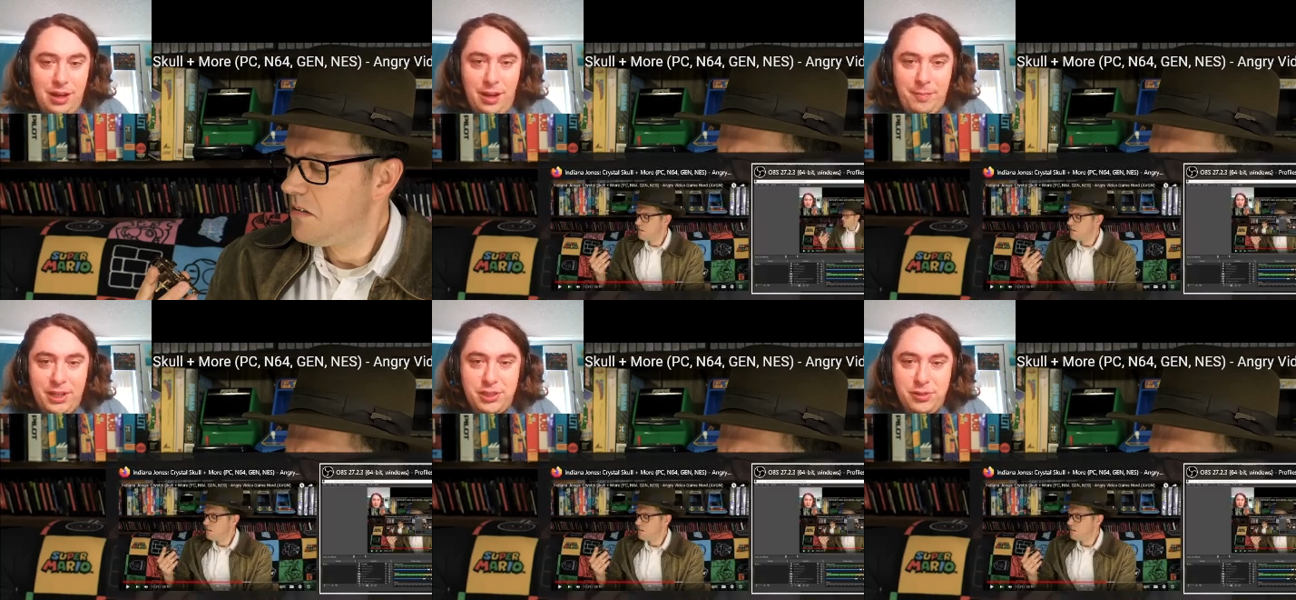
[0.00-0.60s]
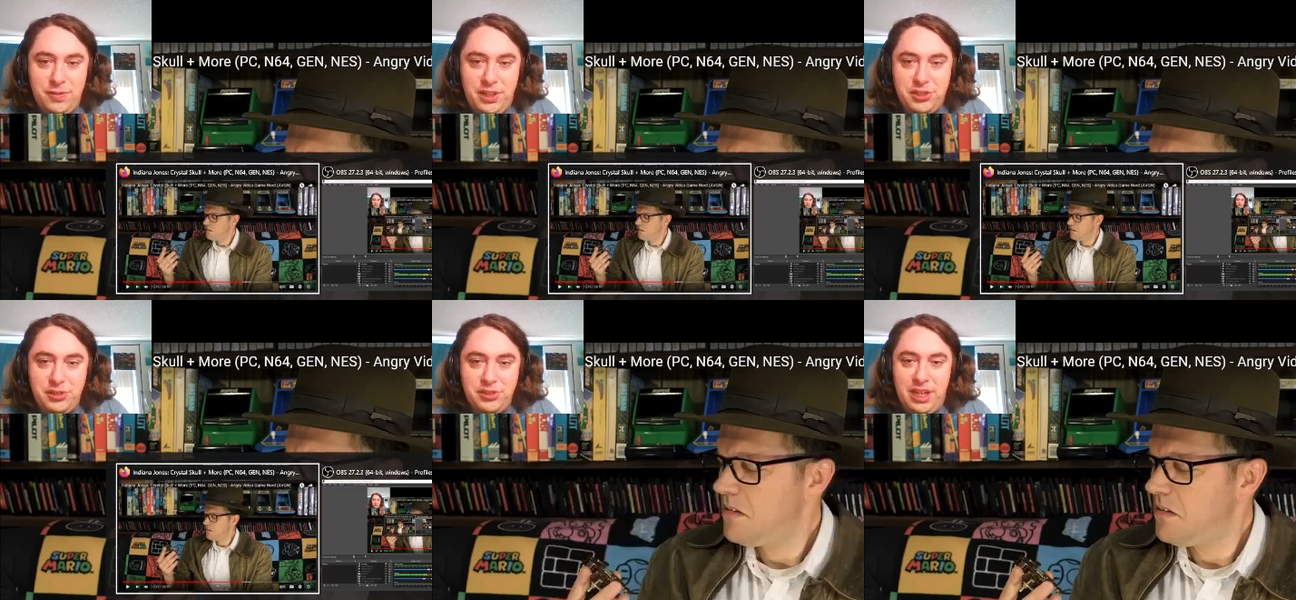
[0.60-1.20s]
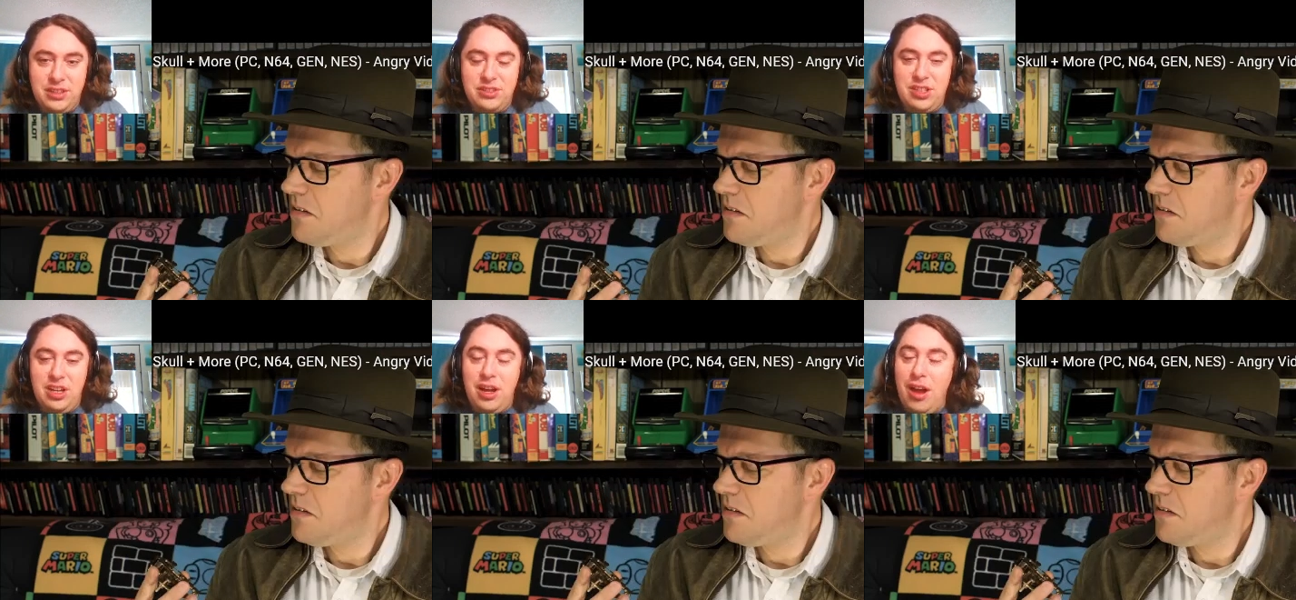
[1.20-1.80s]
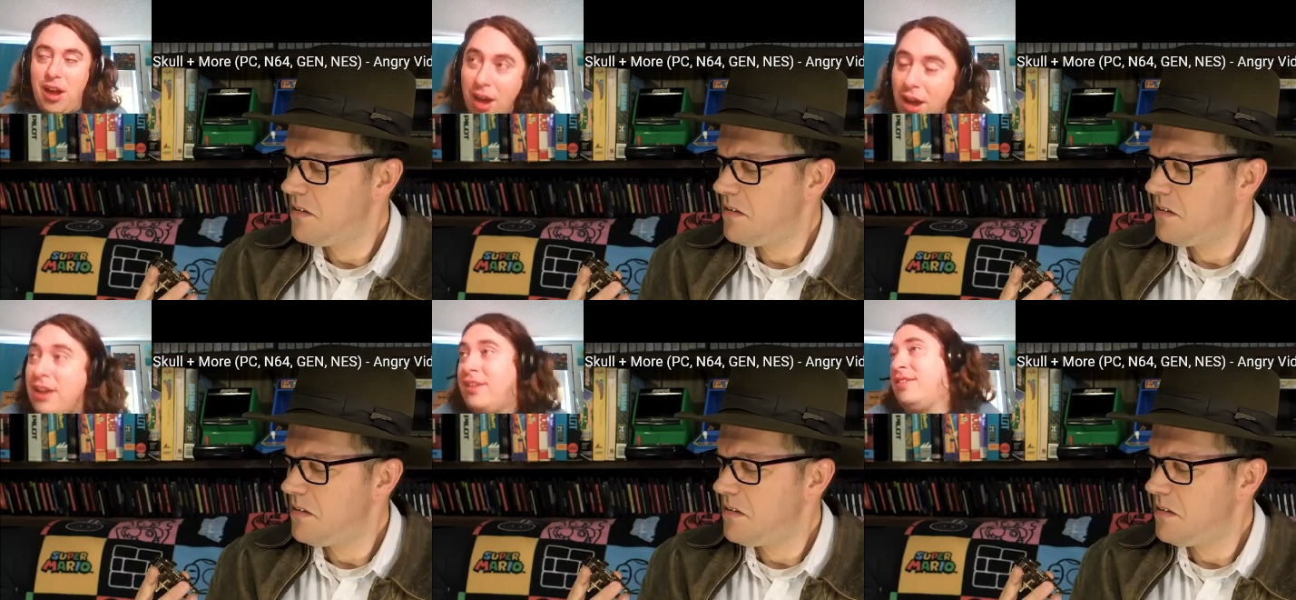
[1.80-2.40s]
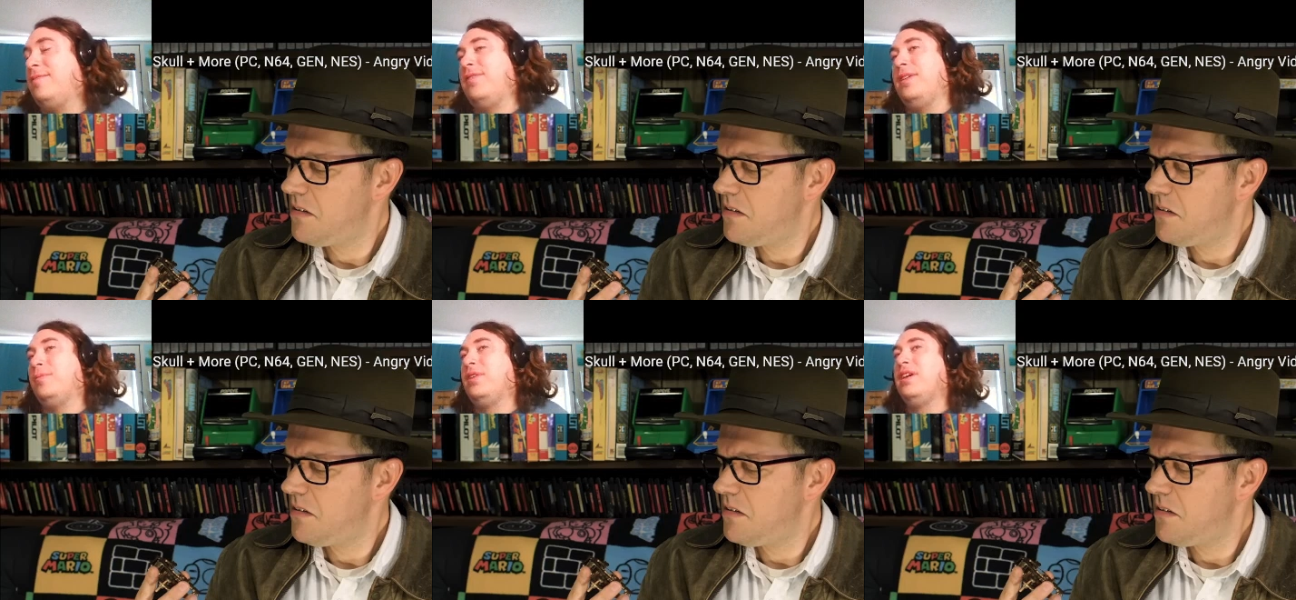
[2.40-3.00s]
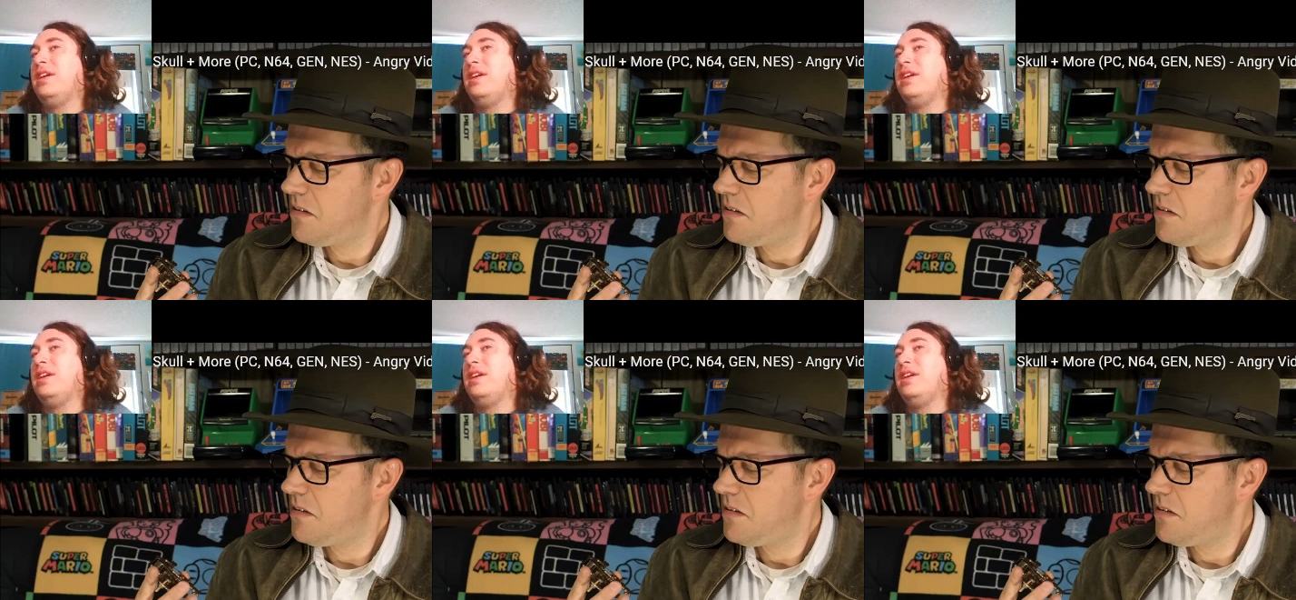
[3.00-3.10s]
Speaker 1: of extra features, like a ton of them.